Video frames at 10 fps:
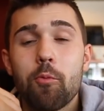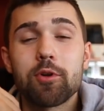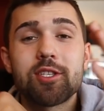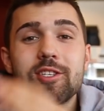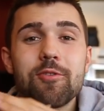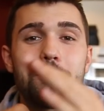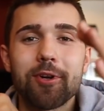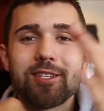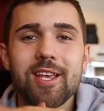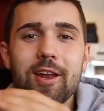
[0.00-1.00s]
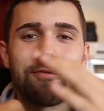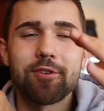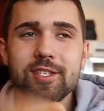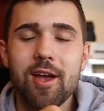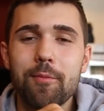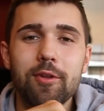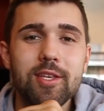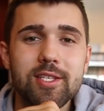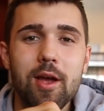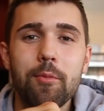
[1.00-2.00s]
We're super excited for summer.
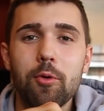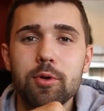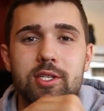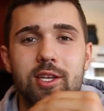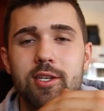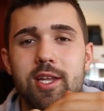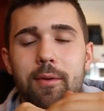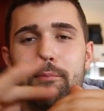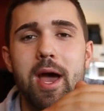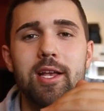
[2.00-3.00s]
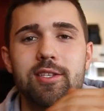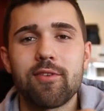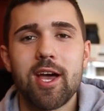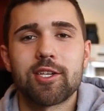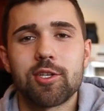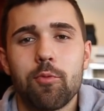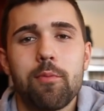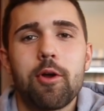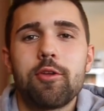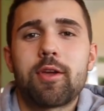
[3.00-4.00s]
This summer, we're just going to take massive action.
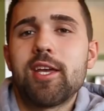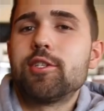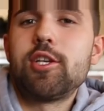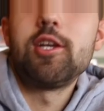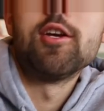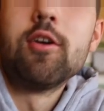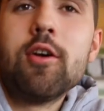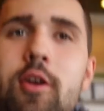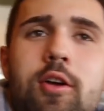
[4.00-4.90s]
What about you, KG?